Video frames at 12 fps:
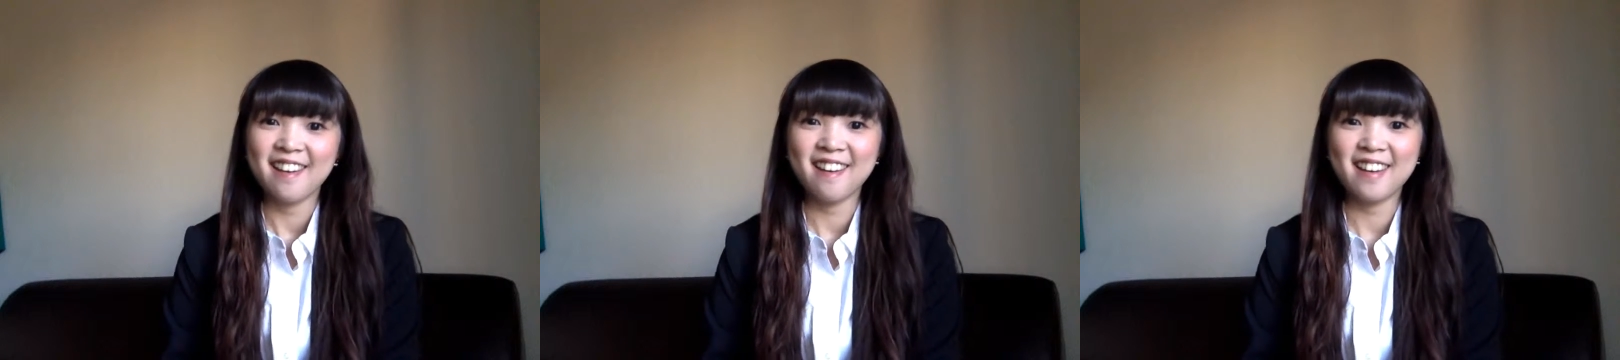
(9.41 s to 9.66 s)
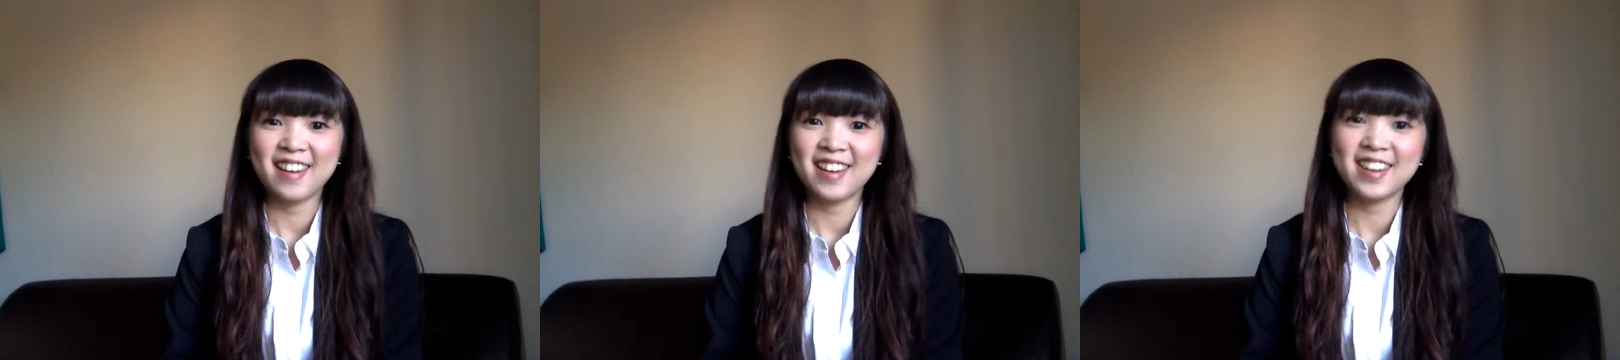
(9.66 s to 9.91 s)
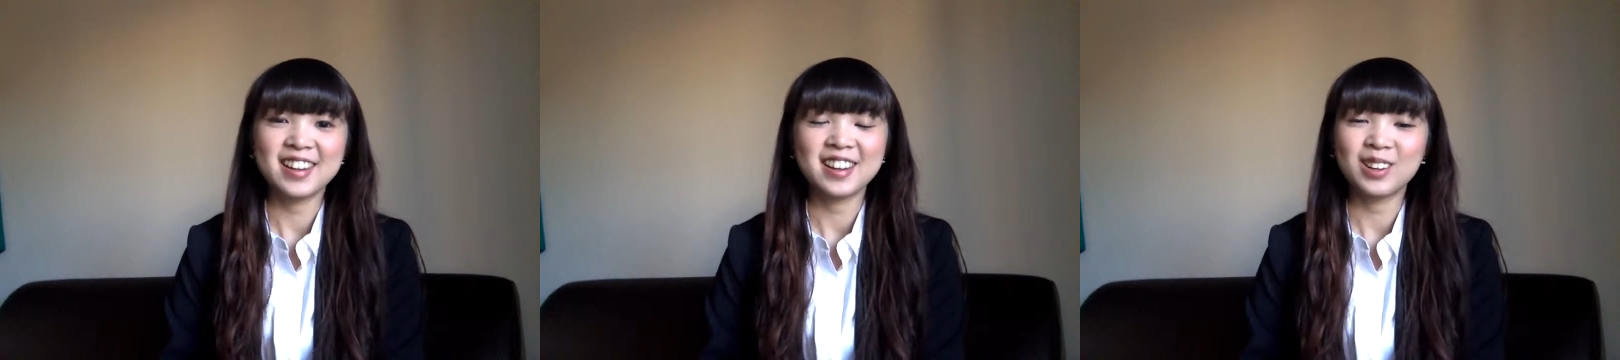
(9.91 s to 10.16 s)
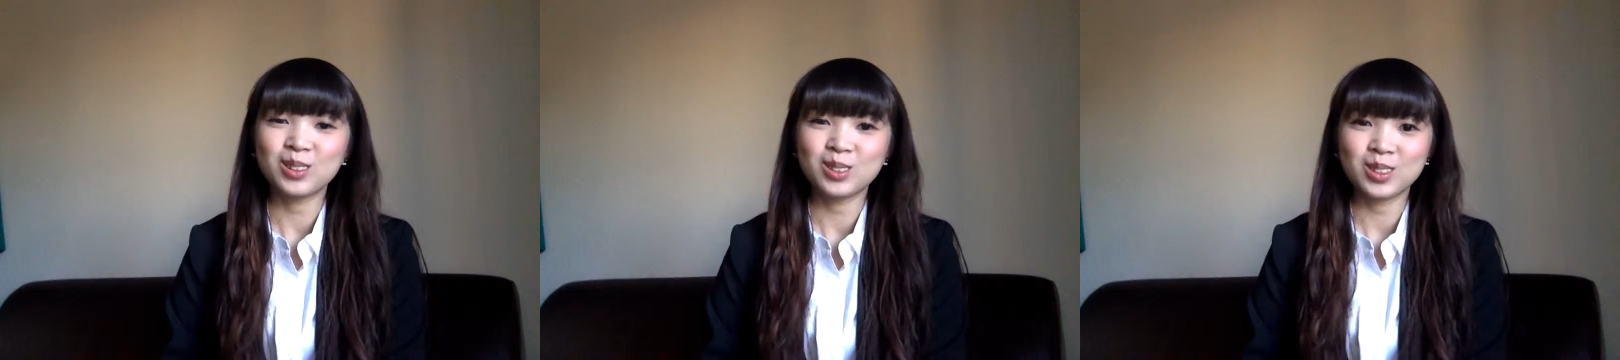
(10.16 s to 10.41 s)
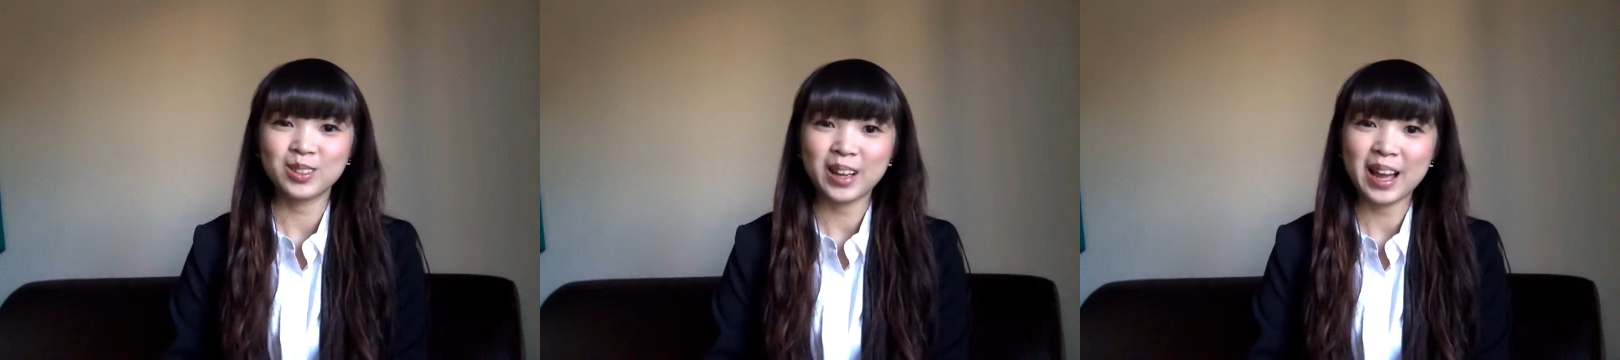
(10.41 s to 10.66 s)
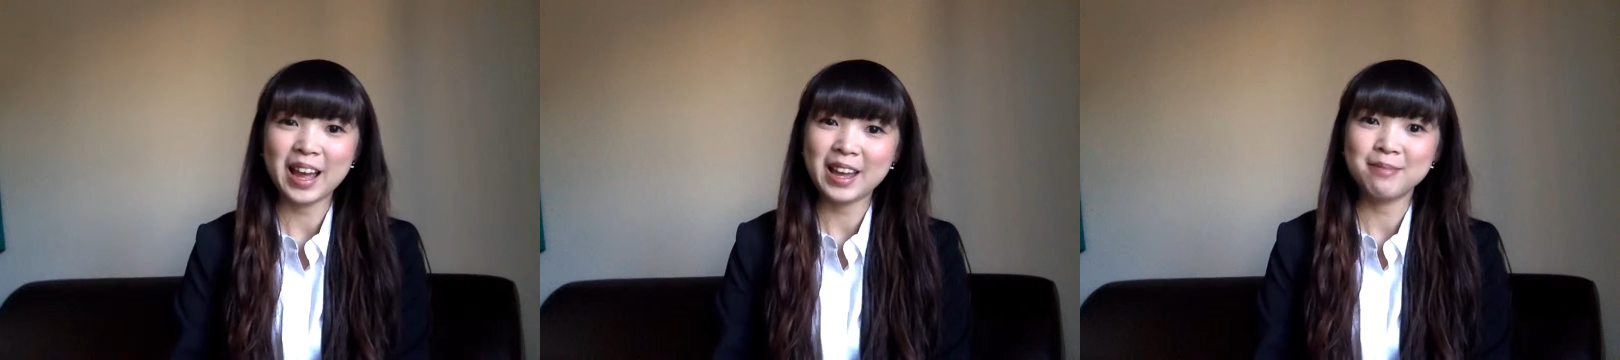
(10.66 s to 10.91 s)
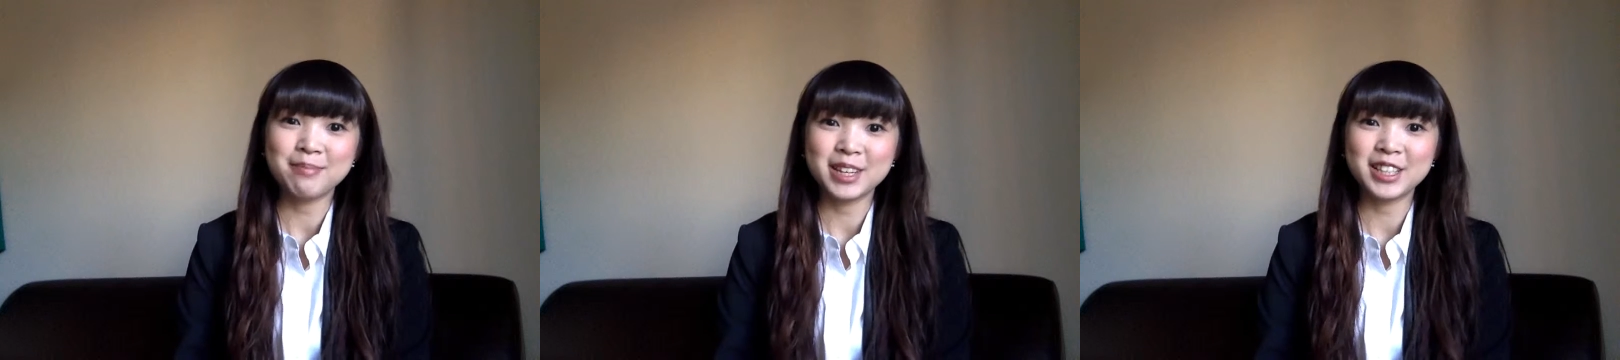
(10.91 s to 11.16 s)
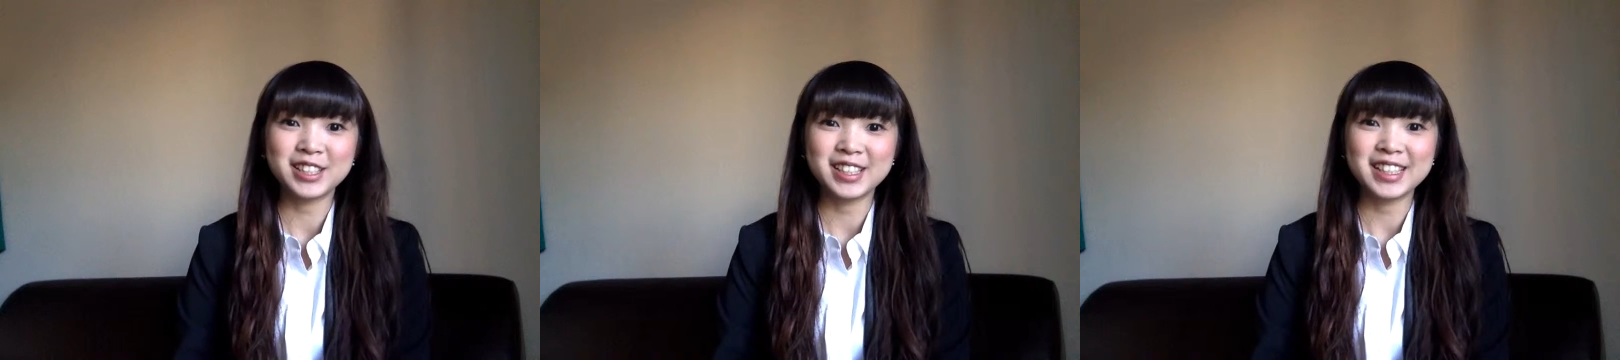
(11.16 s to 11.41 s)
And also, I am
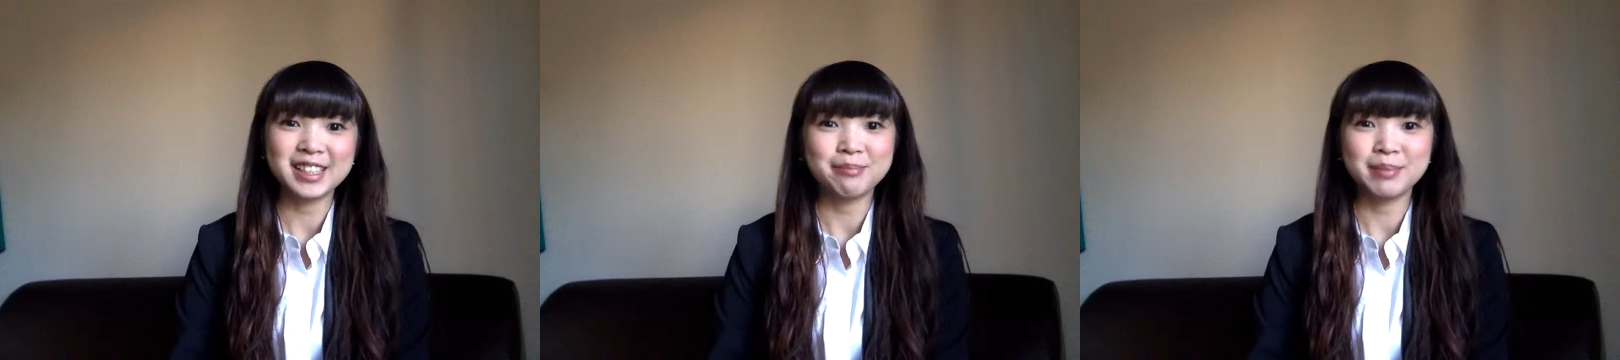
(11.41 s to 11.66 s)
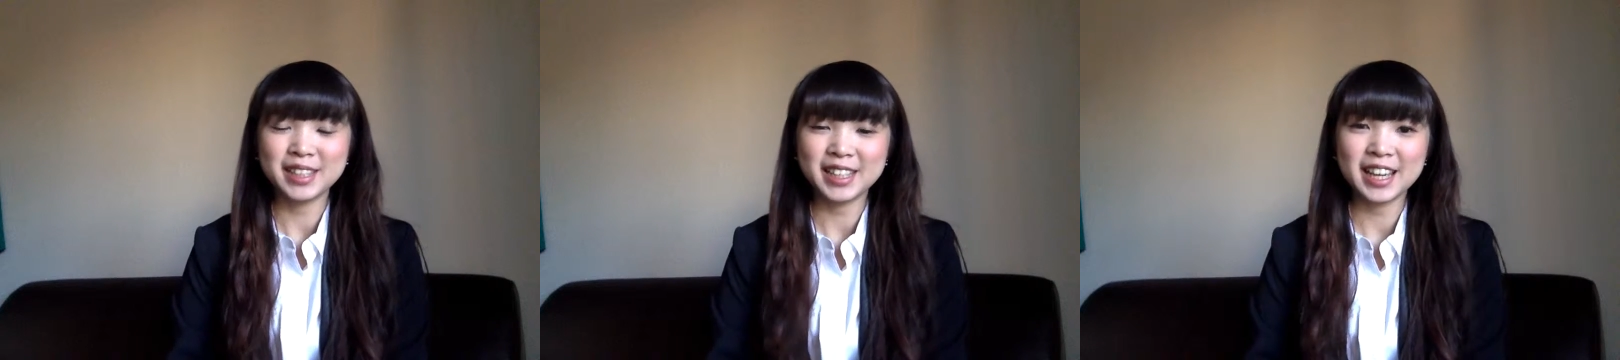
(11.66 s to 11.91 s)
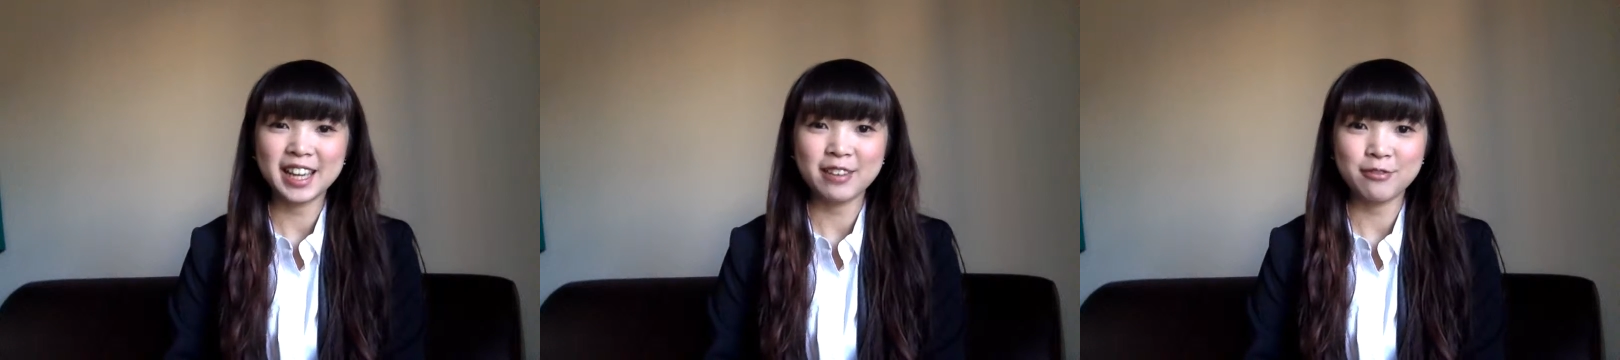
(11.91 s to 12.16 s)
majoring in media